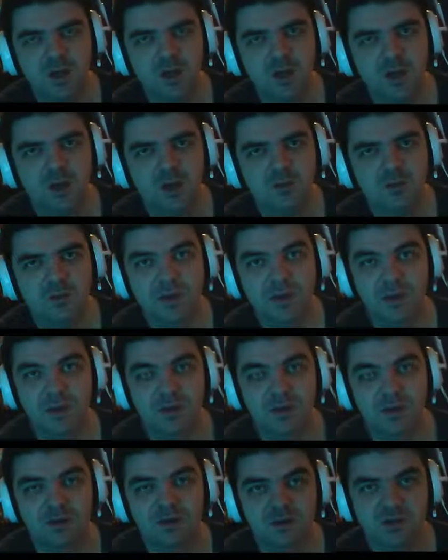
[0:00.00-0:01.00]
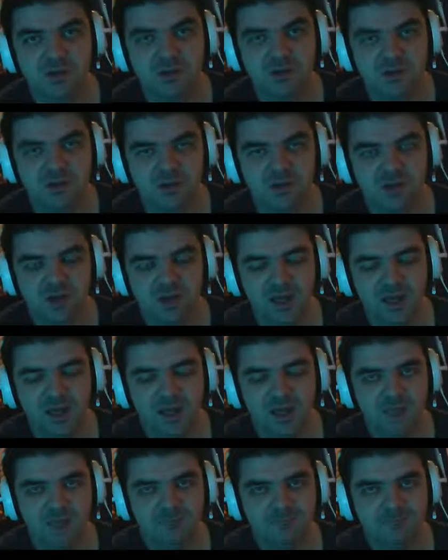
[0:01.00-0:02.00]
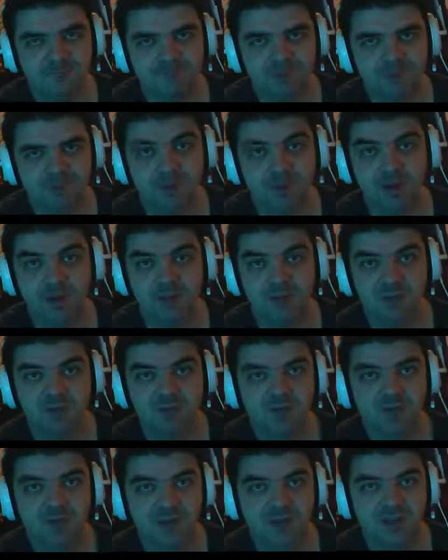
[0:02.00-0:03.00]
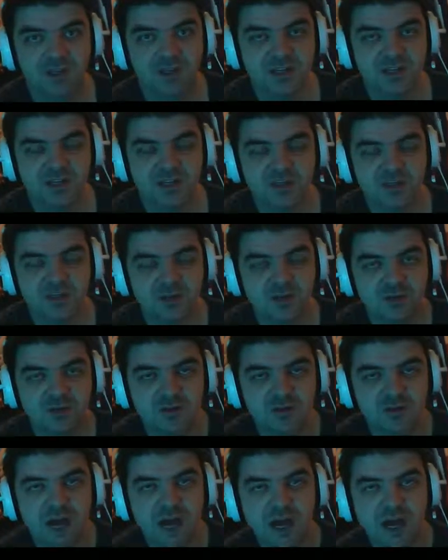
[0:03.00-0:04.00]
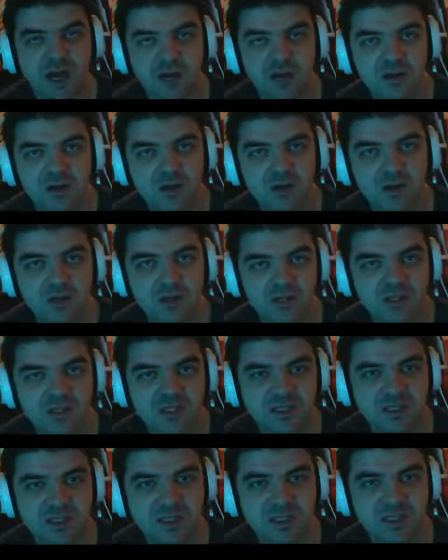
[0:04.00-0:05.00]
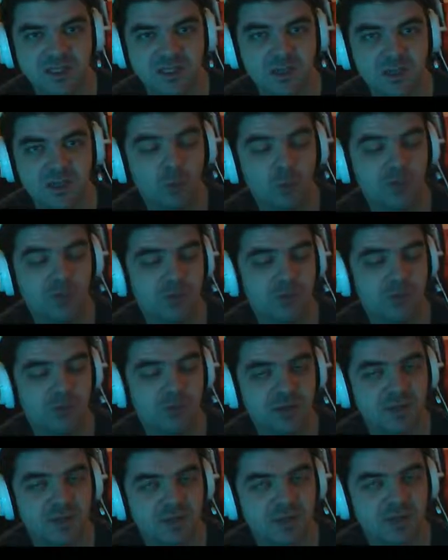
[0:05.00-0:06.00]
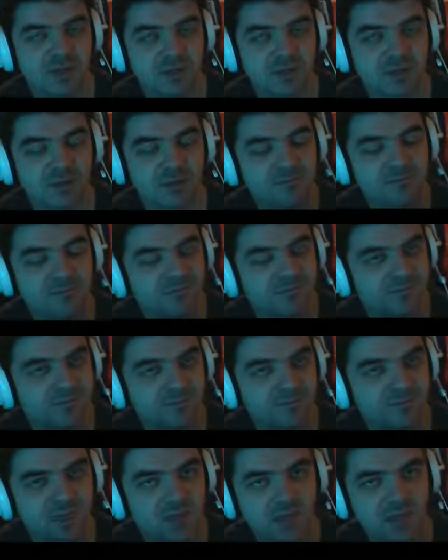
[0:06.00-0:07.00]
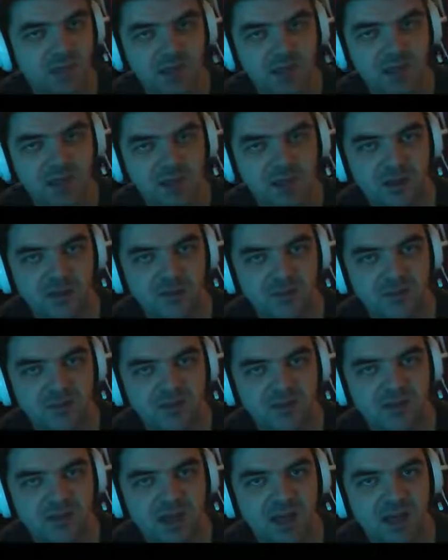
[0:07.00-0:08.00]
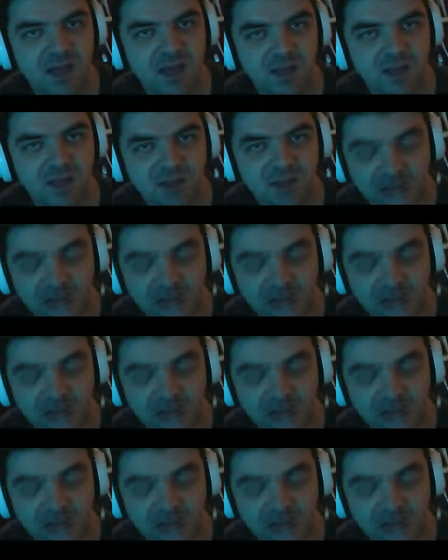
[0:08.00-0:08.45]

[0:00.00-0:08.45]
right the way across the curriculum from foundation to higher, which says that where's a good place to sample. You know, stand outside